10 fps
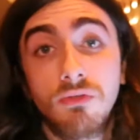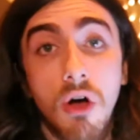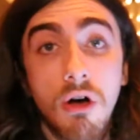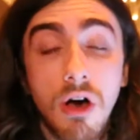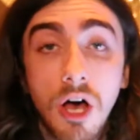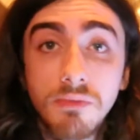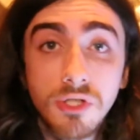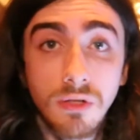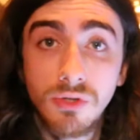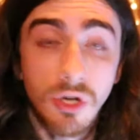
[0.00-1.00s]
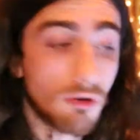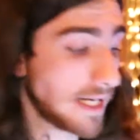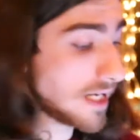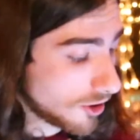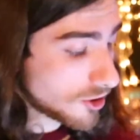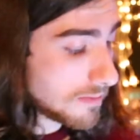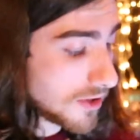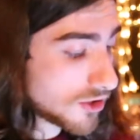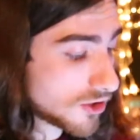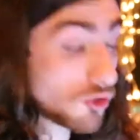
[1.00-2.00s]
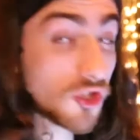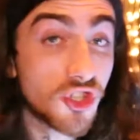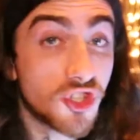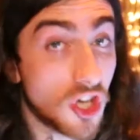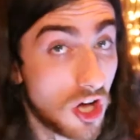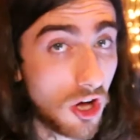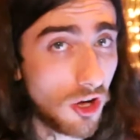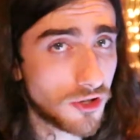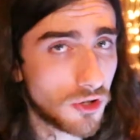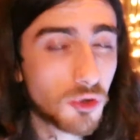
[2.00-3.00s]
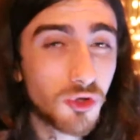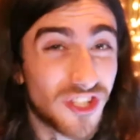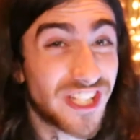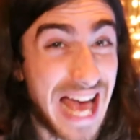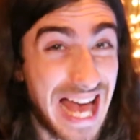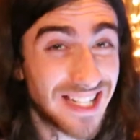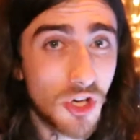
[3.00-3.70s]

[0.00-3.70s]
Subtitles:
wrong. I'm so sorry. Artemis Tristad or Tristad.